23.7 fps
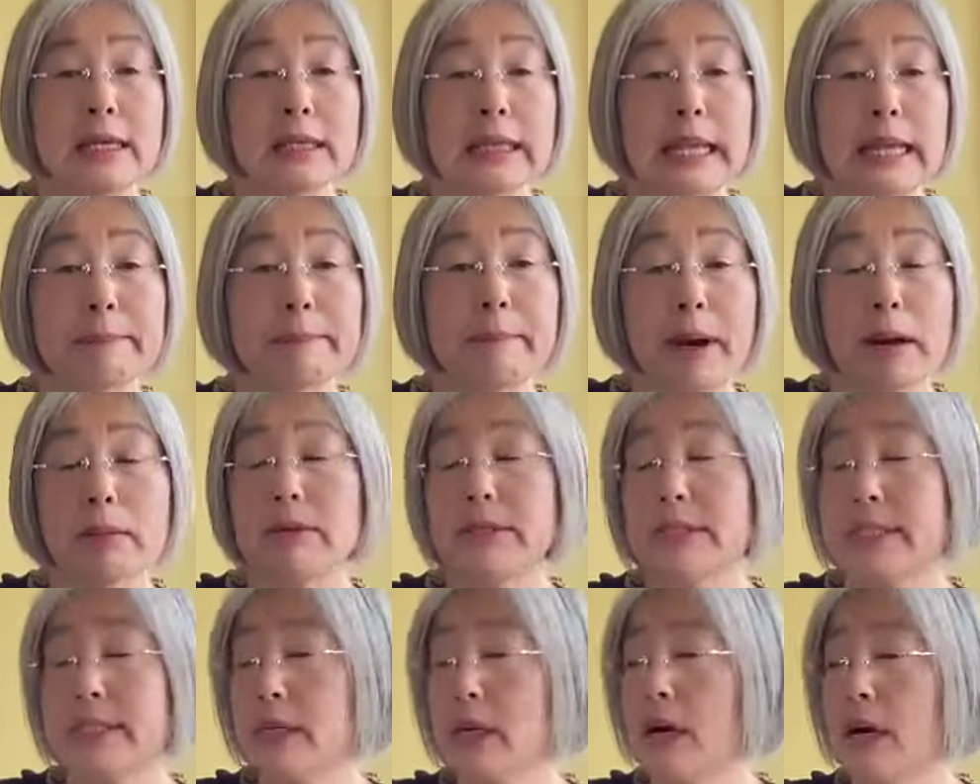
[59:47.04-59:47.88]
that
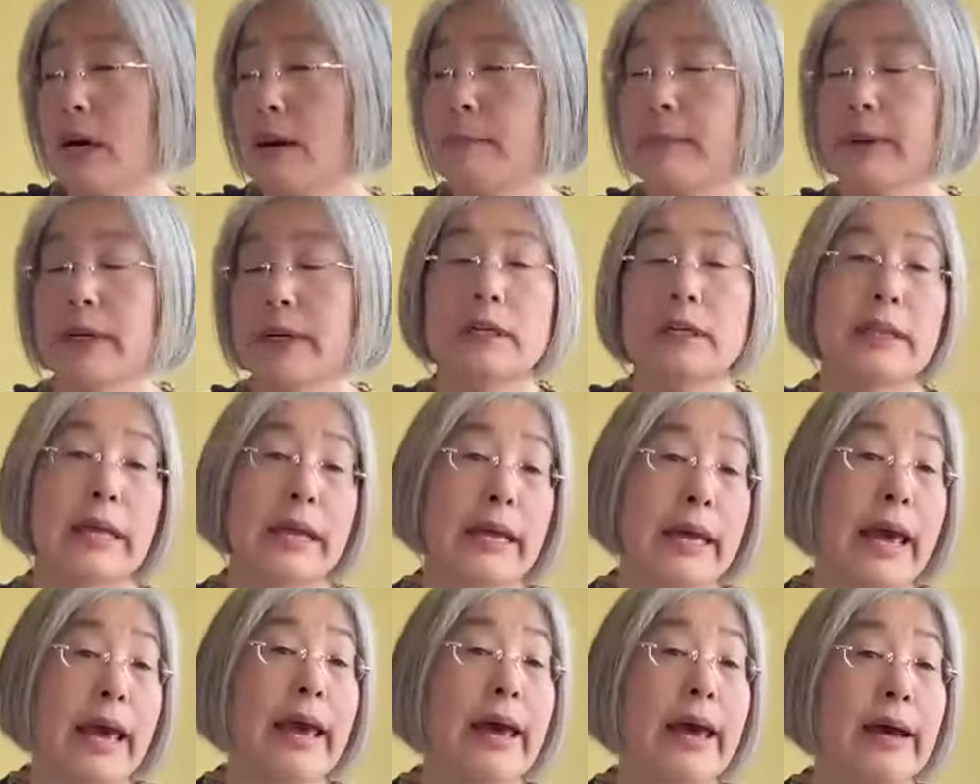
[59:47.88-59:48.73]
publishing company
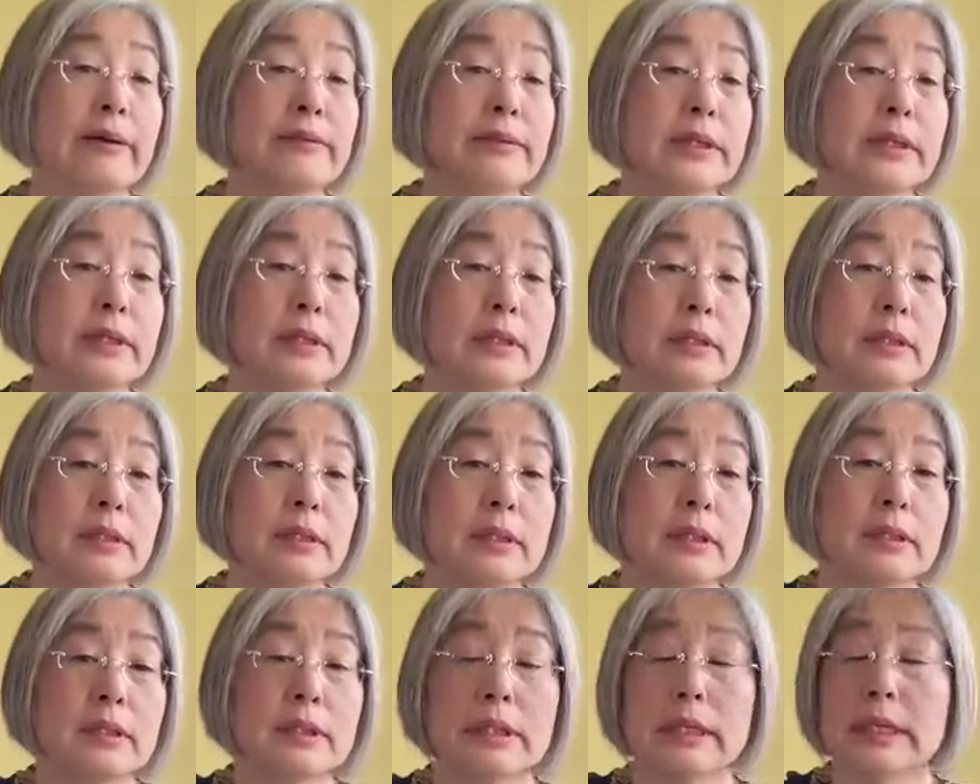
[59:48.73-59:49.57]
they have.
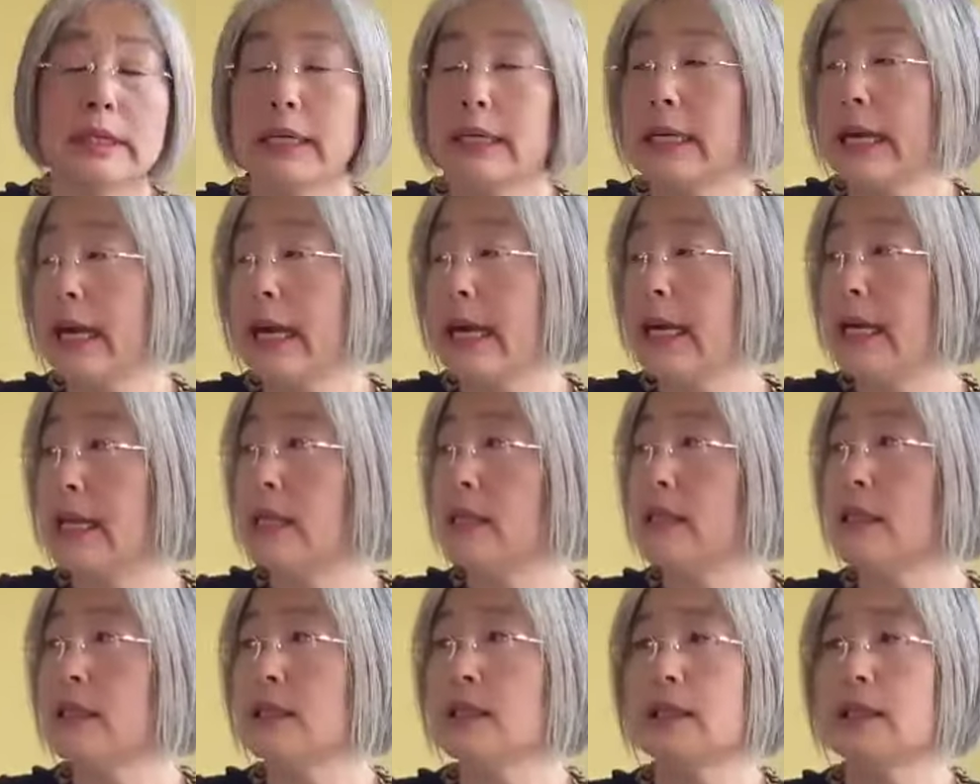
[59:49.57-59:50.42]

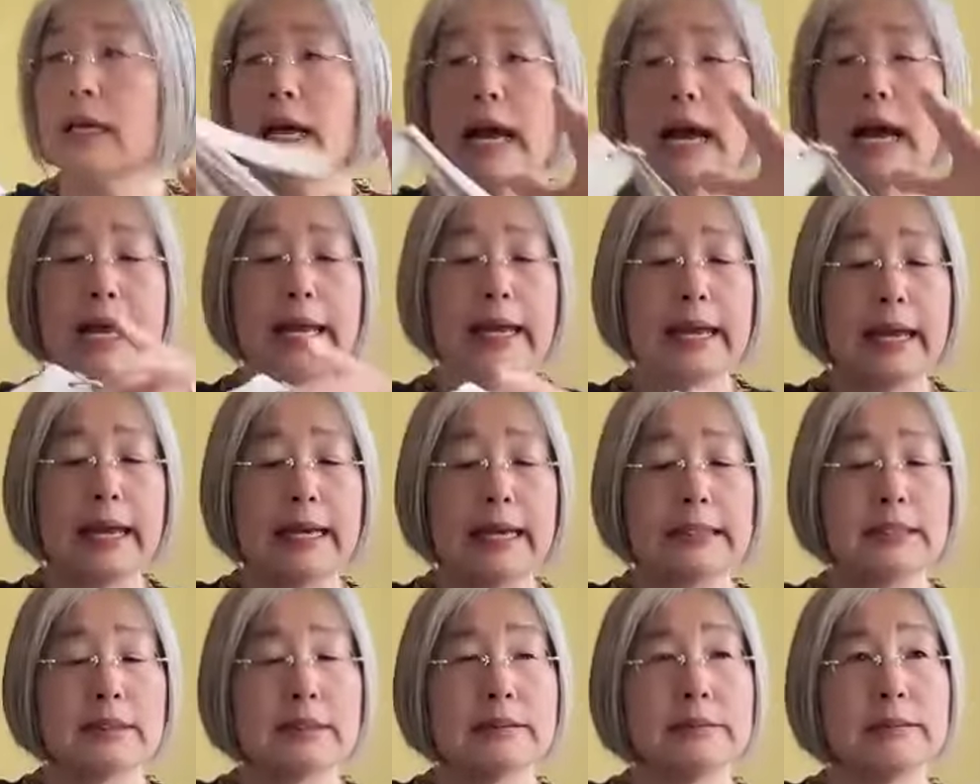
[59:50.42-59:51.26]
And I
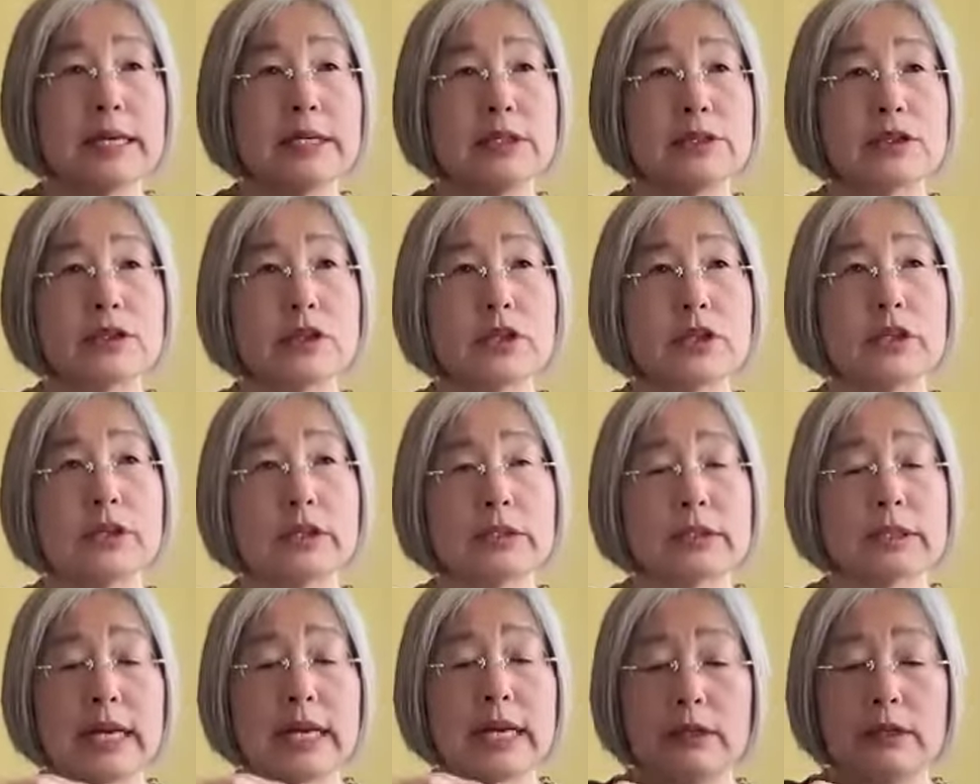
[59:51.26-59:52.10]
had my
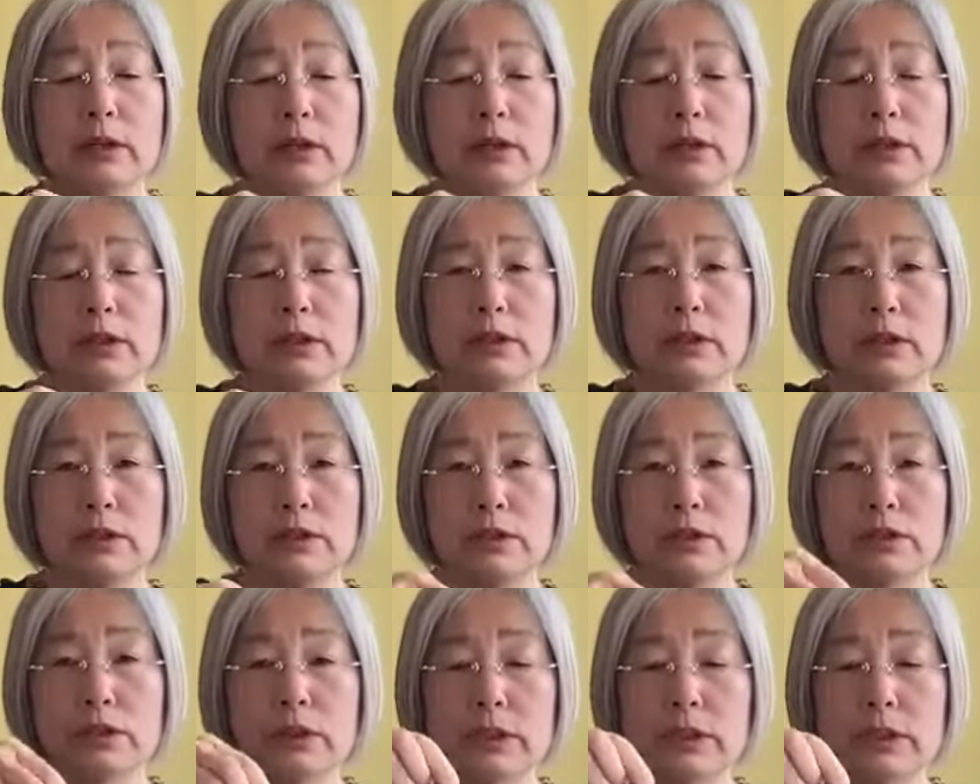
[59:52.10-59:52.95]
students, I know,
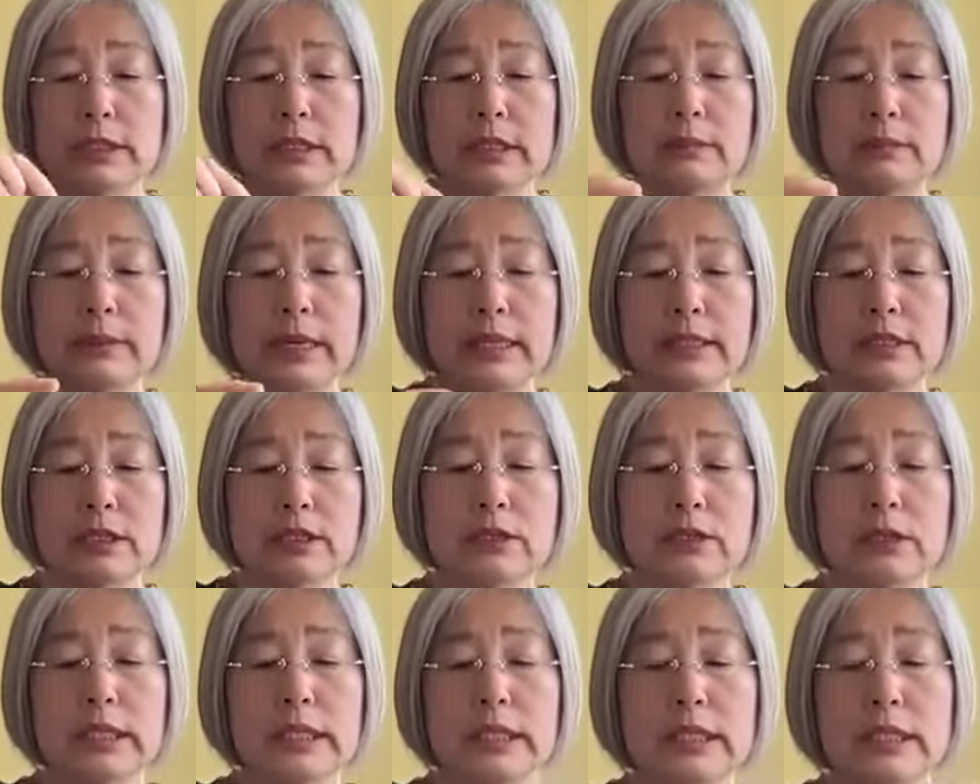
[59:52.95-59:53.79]
you could see my
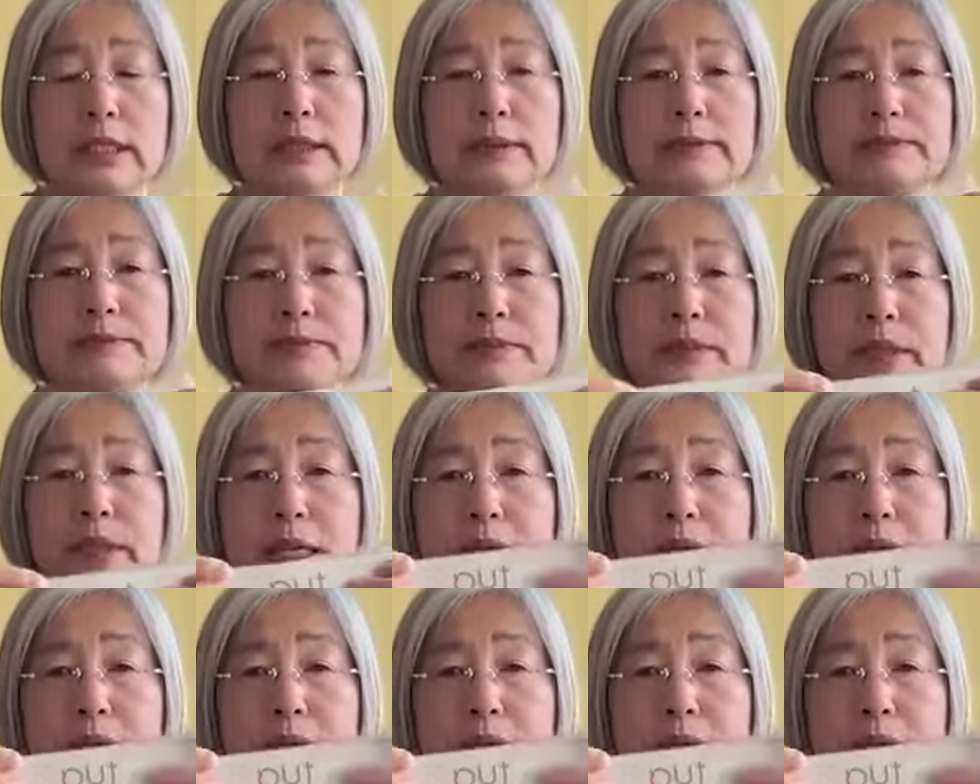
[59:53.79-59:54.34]
screen.